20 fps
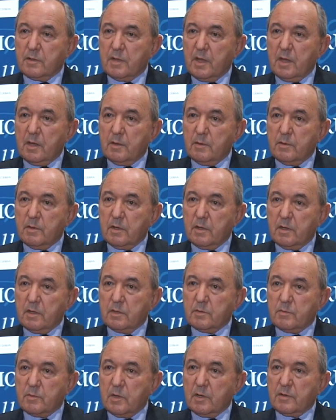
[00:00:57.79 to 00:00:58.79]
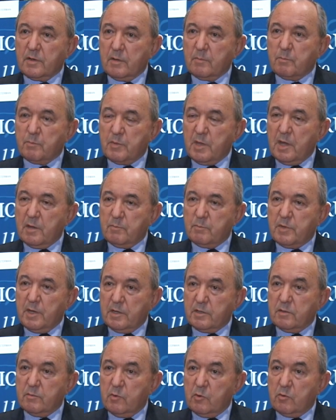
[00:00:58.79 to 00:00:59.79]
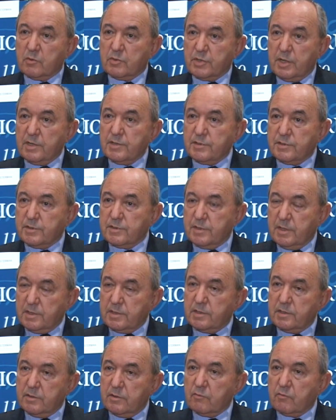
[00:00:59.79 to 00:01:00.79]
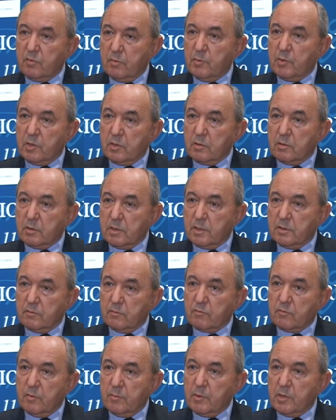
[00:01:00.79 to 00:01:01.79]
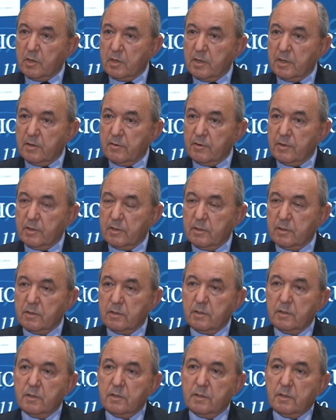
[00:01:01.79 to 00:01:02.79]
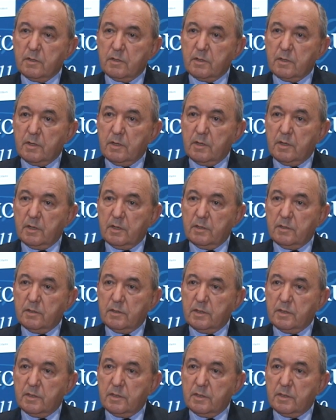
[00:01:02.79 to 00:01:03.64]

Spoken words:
They demand justice. That's in the criminal area. In